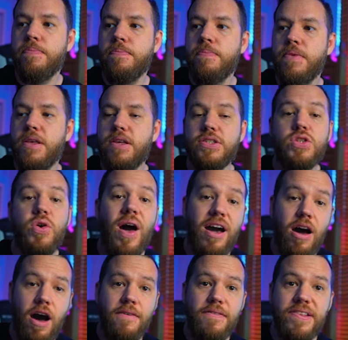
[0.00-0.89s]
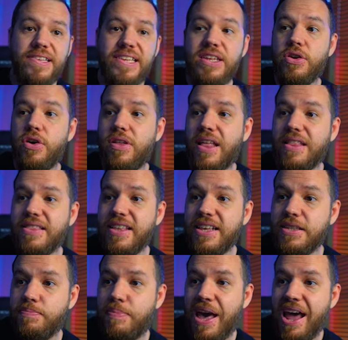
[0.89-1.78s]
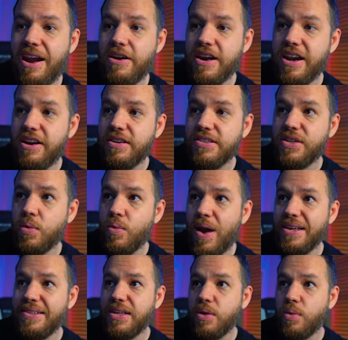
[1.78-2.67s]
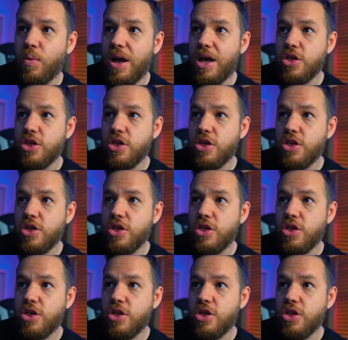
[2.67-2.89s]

So I obviously know that this pattern here is a rising wedge.